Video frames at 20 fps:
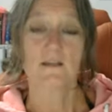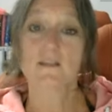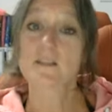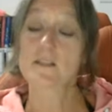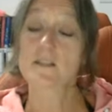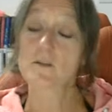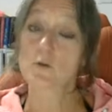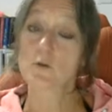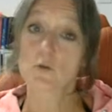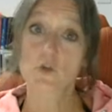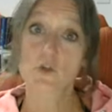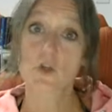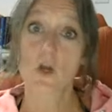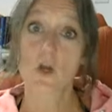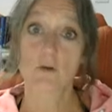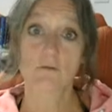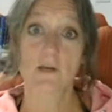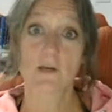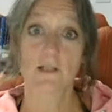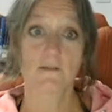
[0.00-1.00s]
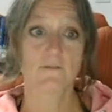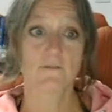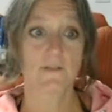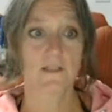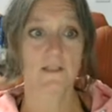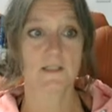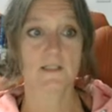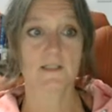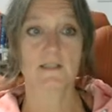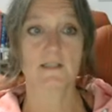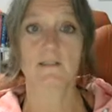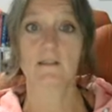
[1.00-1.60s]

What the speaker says: still so relevant